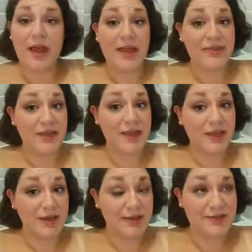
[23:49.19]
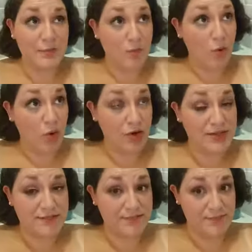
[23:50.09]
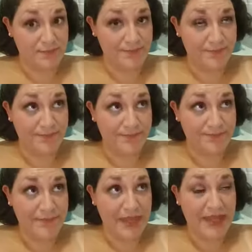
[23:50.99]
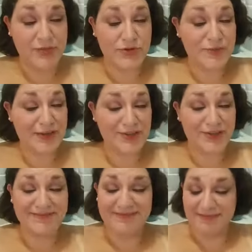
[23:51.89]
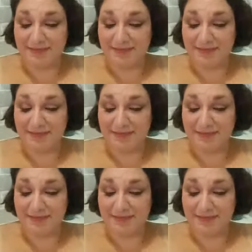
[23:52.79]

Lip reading: I think it needs more introspection